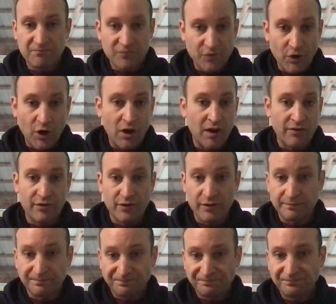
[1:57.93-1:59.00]
the author.
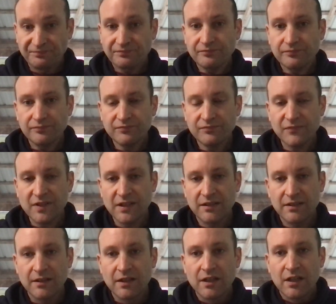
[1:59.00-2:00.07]

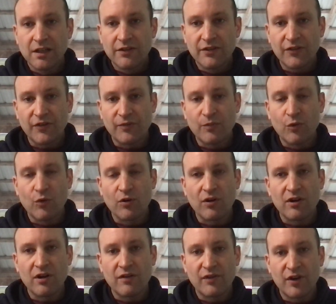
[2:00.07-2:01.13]
This is more
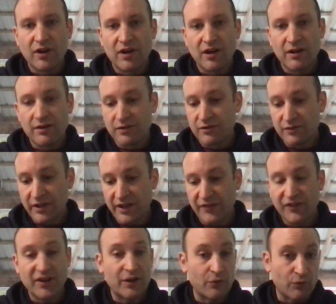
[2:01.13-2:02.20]
of like I said, a